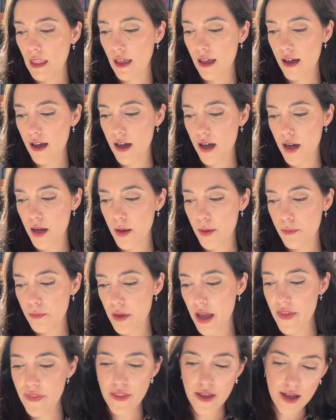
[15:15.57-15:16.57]

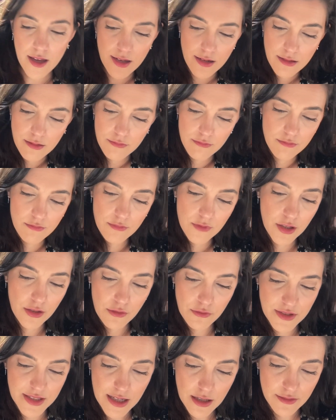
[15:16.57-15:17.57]
And then
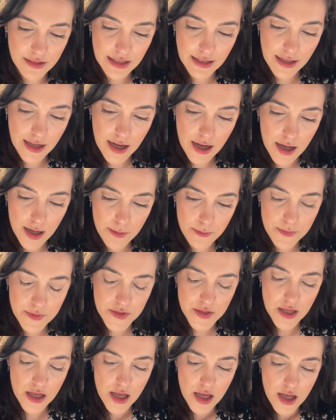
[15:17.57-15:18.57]
Selden
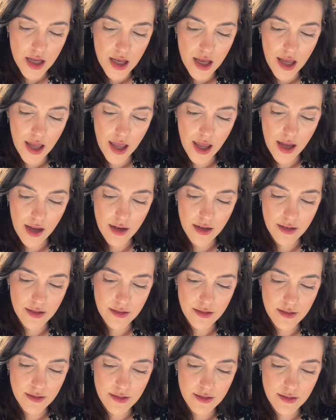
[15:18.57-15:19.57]
comes
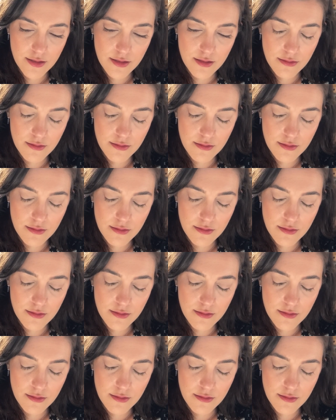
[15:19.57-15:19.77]
and